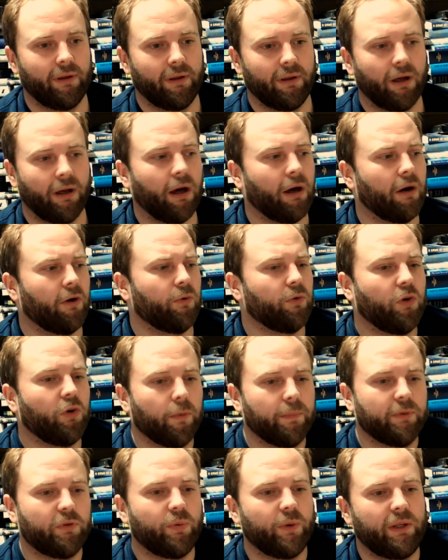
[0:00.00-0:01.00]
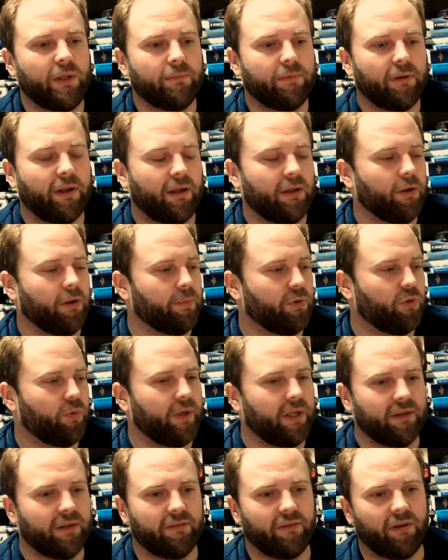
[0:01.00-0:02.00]
Oh, you're between
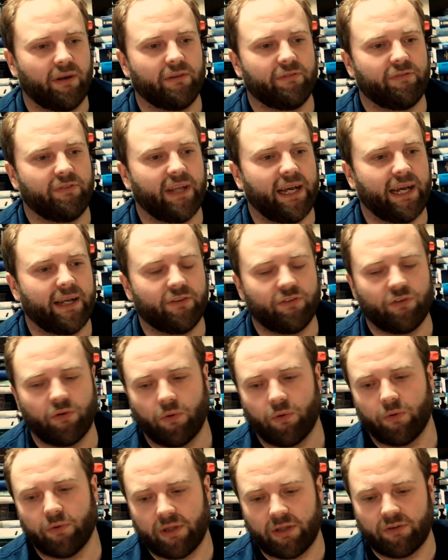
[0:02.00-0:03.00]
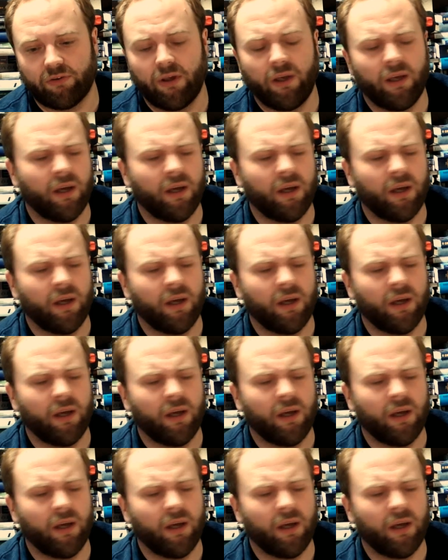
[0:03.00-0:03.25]
flats or this.